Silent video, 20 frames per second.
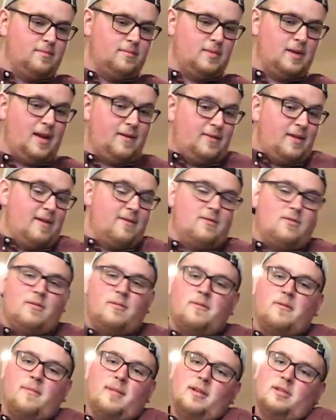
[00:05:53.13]
But I've given her
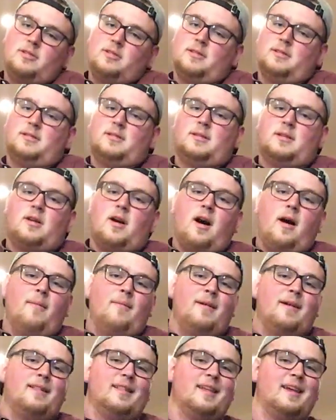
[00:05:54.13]
permission to
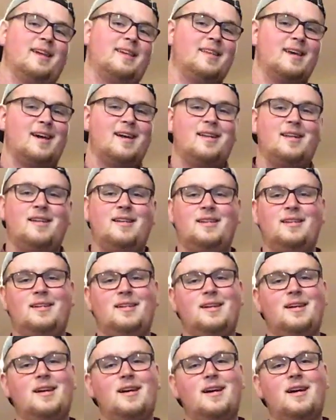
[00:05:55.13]
comment like
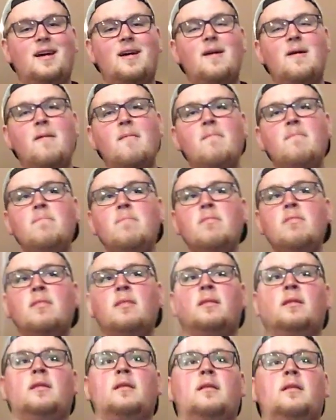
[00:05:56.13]
that.
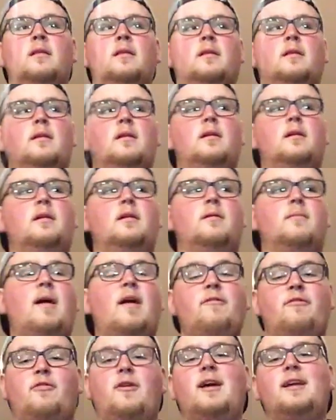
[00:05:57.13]

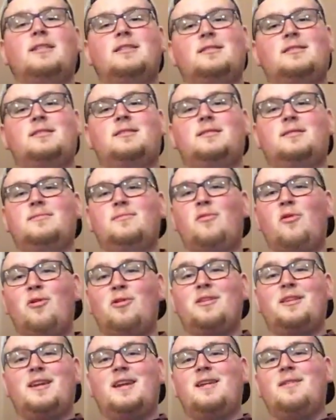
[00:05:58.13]
My friends,
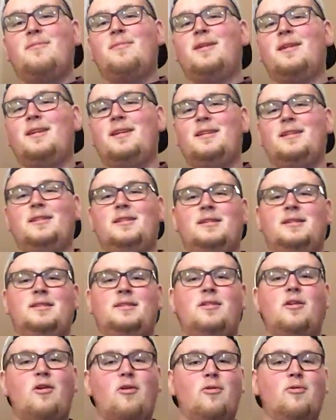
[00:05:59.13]
more than anybody,
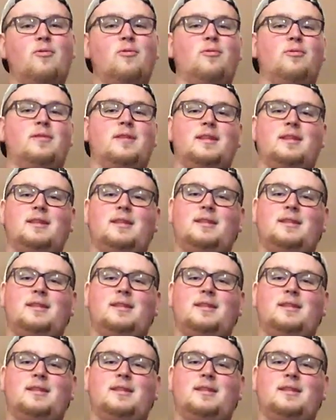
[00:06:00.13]
know that